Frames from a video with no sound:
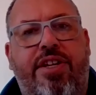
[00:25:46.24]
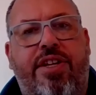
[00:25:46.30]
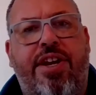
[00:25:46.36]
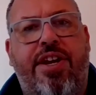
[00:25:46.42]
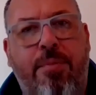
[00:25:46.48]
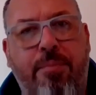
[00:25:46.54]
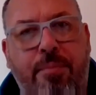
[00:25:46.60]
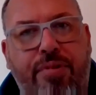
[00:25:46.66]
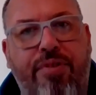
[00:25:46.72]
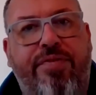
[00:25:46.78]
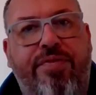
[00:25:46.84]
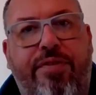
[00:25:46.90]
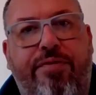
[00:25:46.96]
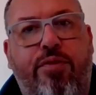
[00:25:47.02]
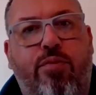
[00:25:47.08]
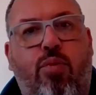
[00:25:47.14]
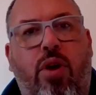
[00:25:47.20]
a number of
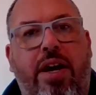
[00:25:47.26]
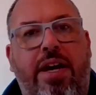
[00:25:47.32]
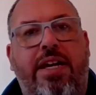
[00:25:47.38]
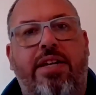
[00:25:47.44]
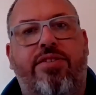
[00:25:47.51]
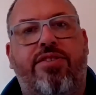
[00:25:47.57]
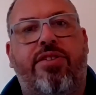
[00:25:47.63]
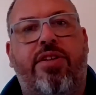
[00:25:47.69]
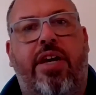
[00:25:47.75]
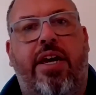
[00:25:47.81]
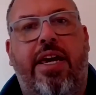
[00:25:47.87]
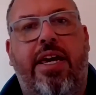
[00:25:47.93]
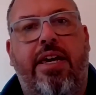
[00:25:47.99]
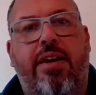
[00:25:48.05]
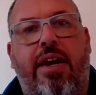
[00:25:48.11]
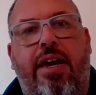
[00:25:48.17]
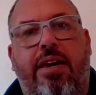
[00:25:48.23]
different ways
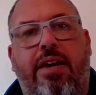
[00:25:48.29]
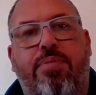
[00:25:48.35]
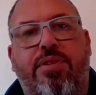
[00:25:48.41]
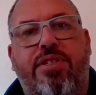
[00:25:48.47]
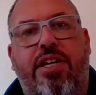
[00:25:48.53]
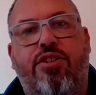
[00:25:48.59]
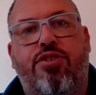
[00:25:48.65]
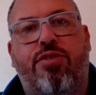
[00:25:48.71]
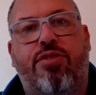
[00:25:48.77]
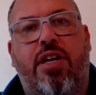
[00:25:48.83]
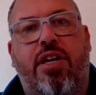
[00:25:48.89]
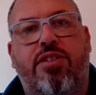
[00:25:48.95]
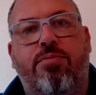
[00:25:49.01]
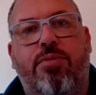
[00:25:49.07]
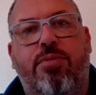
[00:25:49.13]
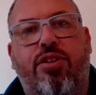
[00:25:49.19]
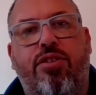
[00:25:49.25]
a potential
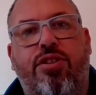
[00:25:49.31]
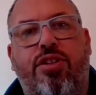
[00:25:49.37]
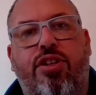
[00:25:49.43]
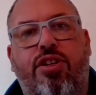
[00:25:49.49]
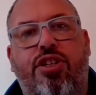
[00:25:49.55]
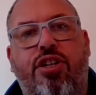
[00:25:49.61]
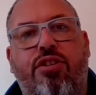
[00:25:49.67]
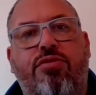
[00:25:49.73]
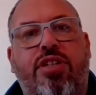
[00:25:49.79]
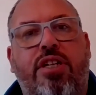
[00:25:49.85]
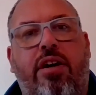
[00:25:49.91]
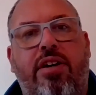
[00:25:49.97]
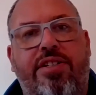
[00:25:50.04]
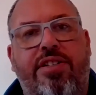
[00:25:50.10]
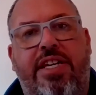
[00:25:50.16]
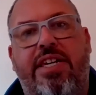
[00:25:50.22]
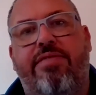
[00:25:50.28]
customer could
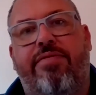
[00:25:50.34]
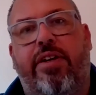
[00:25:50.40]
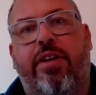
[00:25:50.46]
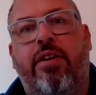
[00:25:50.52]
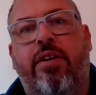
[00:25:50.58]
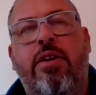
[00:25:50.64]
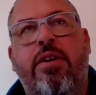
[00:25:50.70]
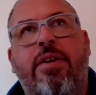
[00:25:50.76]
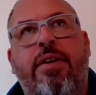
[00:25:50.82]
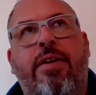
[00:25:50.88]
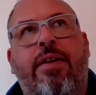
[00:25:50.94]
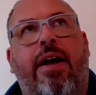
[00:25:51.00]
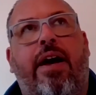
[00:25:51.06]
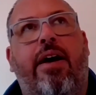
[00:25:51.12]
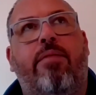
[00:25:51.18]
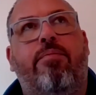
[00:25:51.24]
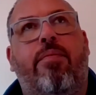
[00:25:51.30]
utilise eVA.
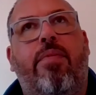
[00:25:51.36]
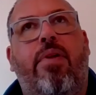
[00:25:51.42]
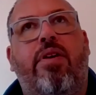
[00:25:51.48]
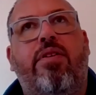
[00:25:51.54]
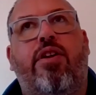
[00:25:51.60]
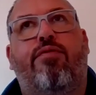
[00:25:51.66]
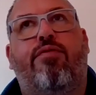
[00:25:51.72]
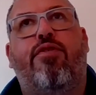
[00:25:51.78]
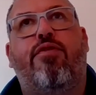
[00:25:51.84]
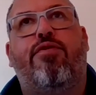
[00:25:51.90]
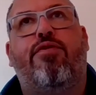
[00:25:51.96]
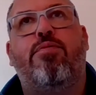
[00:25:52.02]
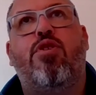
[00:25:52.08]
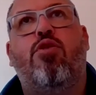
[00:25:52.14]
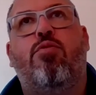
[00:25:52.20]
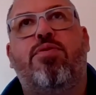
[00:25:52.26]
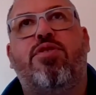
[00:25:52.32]
From
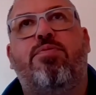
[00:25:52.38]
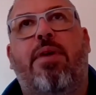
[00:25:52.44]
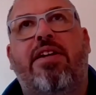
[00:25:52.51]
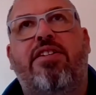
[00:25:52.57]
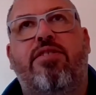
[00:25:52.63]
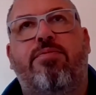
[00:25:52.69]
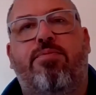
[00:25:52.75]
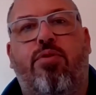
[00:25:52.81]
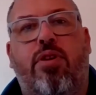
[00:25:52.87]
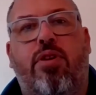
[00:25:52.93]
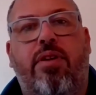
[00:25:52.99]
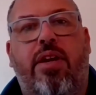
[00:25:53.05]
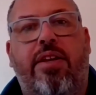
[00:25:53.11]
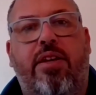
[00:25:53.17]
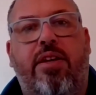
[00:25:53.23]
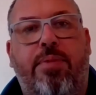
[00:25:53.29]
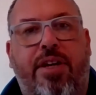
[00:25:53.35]
your perspective, Paul, and
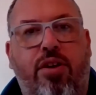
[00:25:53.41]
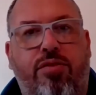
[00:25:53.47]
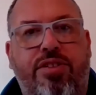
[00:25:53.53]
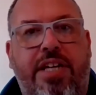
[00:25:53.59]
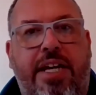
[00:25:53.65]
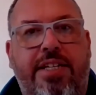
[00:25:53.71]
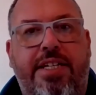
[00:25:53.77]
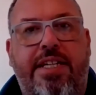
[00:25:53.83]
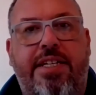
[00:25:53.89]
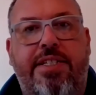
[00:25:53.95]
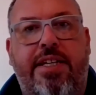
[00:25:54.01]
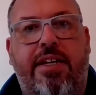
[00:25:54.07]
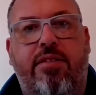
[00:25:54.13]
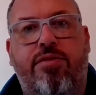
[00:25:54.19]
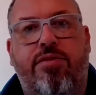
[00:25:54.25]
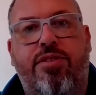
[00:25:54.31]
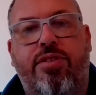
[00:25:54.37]
there'll be contact
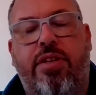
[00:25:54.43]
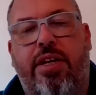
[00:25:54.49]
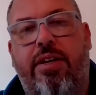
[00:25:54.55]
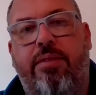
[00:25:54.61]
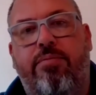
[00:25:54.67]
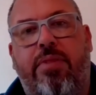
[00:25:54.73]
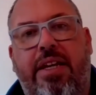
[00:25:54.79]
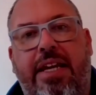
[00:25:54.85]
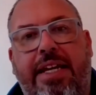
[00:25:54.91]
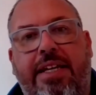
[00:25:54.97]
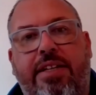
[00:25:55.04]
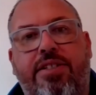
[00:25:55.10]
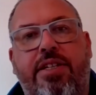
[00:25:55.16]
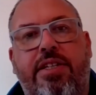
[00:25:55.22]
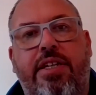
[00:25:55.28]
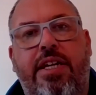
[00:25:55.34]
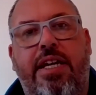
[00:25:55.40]
details linked
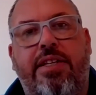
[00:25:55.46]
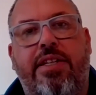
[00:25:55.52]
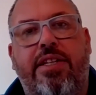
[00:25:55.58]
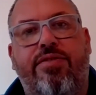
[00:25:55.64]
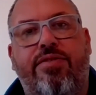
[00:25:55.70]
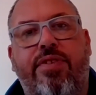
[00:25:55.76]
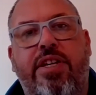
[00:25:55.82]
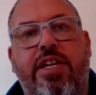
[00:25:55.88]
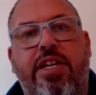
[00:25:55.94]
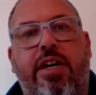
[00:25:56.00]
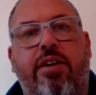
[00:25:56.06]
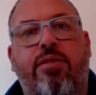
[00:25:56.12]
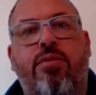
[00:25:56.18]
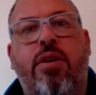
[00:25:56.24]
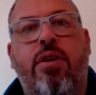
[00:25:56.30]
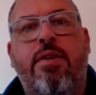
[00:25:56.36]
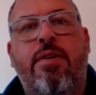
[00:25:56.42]
in this
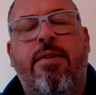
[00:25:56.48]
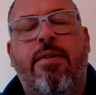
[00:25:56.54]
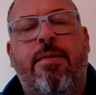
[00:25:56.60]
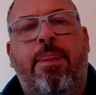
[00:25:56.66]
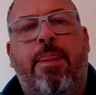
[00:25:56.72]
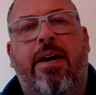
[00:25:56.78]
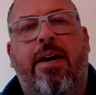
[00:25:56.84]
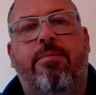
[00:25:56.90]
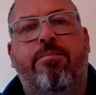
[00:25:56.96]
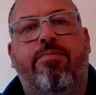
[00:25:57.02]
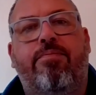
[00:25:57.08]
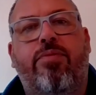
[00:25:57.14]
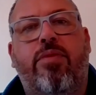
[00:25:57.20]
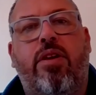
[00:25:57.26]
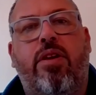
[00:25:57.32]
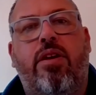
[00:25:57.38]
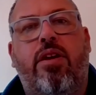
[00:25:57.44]
video.
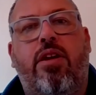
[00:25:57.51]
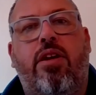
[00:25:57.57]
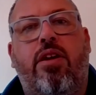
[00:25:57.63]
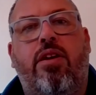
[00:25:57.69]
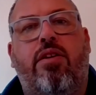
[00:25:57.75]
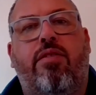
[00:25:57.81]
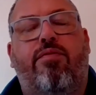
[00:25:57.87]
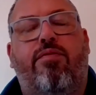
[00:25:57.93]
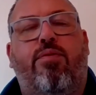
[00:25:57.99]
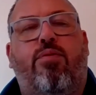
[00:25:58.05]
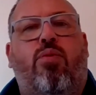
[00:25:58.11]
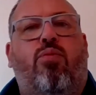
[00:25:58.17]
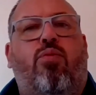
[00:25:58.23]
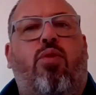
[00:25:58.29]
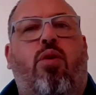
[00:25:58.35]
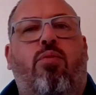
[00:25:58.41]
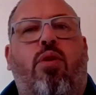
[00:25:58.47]

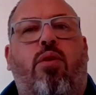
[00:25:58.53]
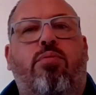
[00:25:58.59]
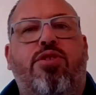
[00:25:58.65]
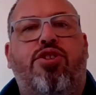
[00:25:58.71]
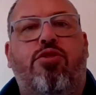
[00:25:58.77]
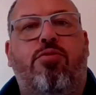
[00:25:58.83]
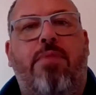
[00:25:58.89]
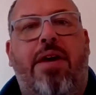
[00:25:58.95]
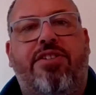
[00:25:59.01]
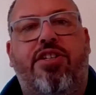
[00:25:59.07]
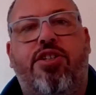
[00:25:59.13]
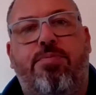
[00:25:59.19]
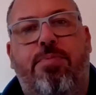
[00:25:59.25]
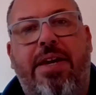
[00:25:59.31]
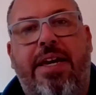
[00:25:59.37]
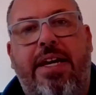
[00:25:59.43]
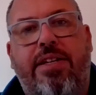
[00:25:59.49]
What would your message
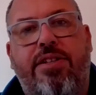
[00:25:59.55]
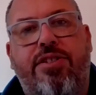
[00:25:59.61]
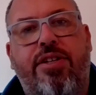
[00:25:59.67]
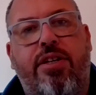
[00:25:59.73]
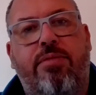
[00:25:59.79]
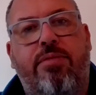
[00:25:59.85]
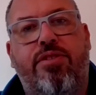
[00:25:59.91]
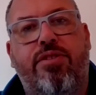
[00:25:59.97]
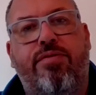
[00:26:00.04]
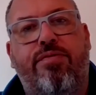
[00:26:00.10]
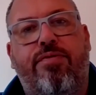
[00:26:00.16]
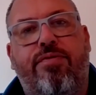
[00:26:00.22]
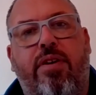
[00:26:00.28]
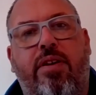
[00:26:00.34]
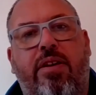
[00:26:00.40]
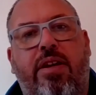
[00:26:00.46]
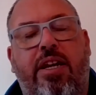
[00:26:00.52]
be in terms of
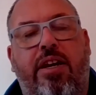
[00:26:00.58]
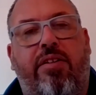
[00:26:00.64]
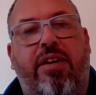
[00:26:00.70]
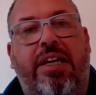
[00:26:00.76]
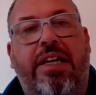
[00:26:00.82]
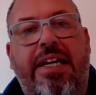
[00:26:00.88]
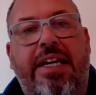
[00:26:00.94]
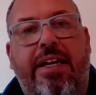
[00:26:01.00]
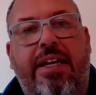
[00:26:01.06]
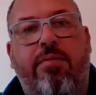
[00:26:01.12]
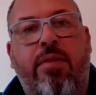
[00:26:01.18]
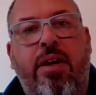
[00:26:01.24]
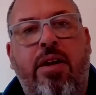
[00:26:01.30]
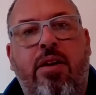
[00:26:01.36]
clearly